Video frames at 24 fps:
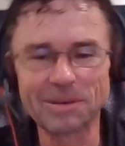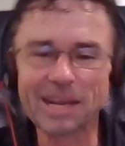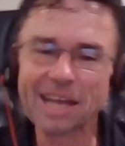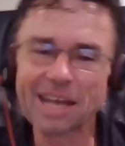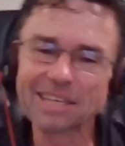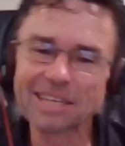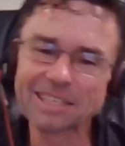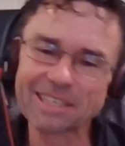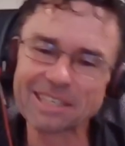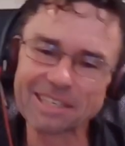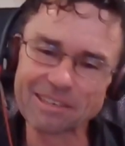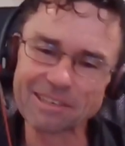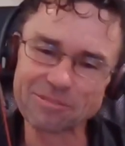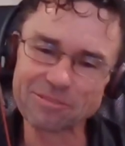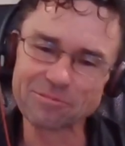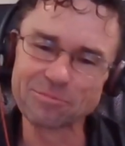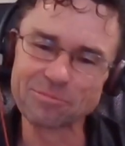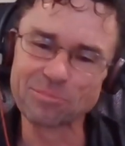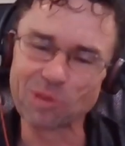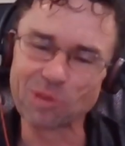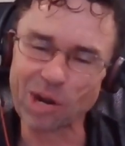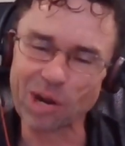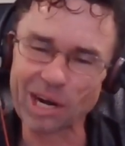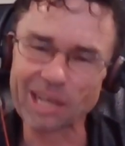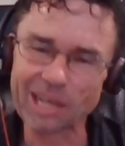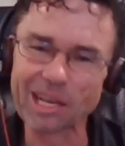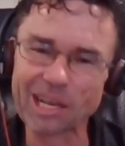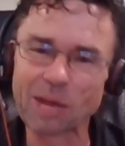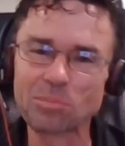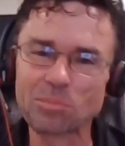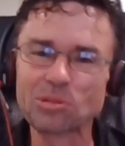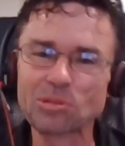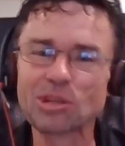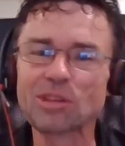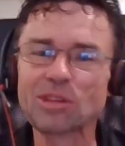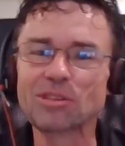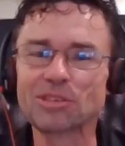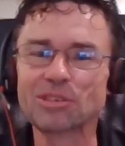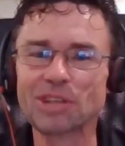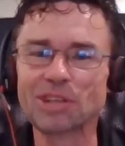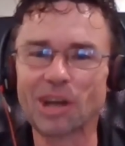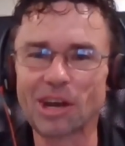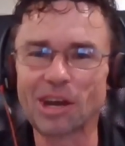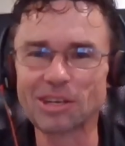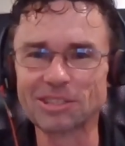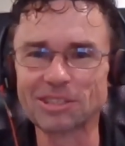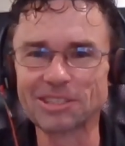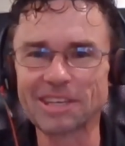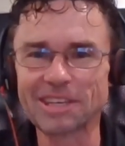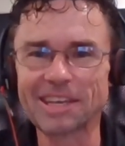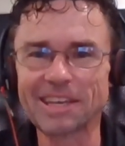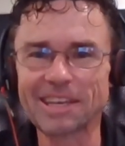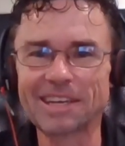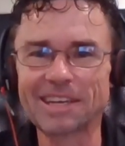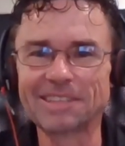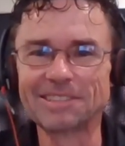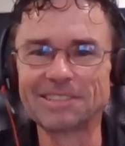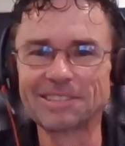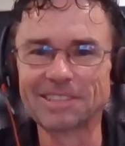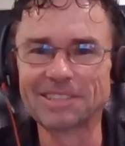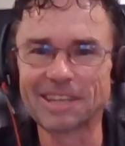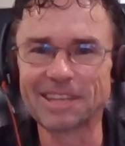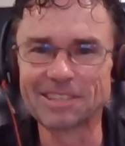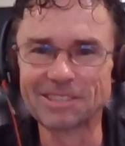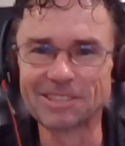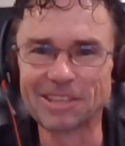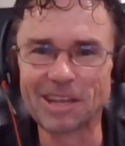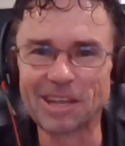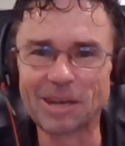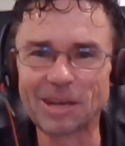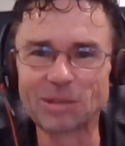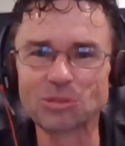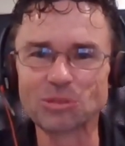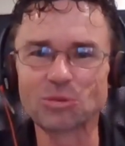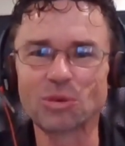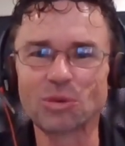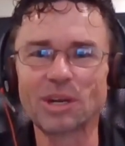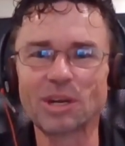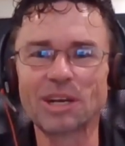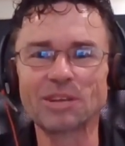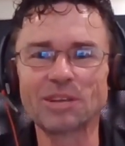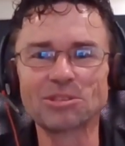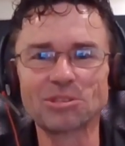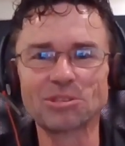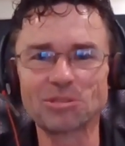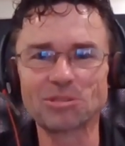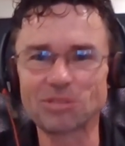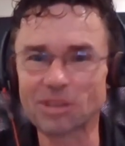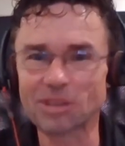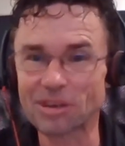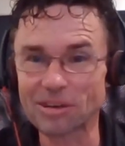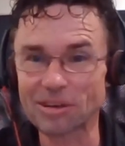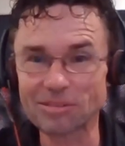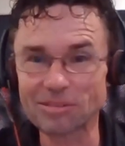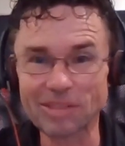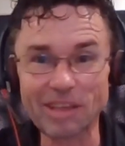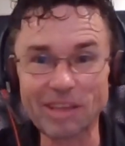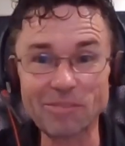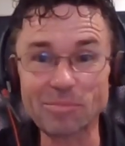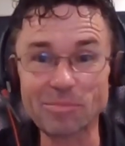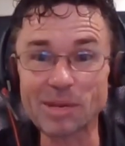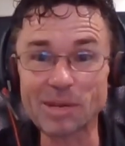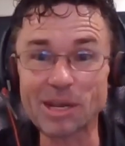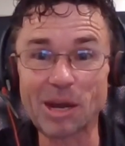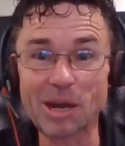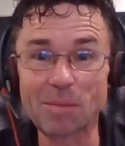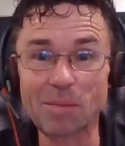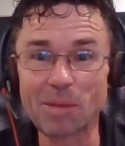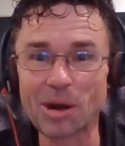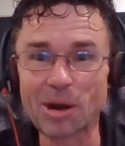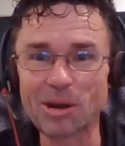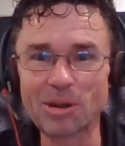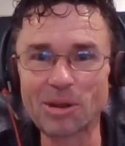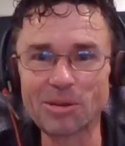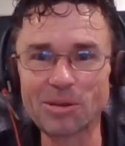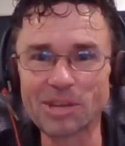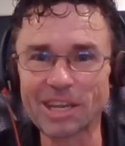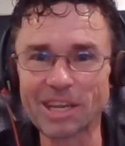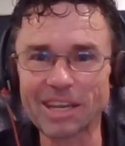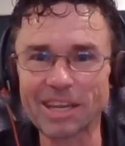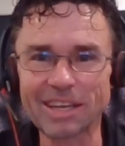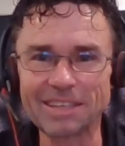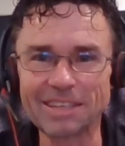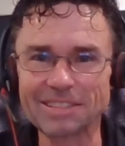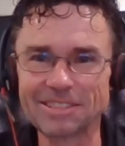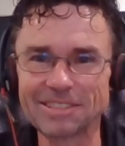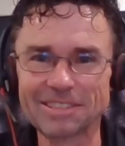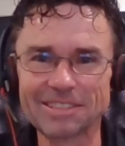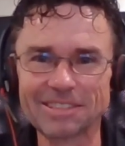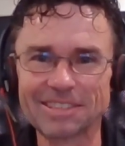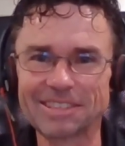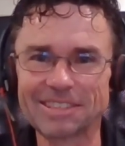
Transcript: We actually have brought a couple other dogs in since then as well. So they're they've become our new kids.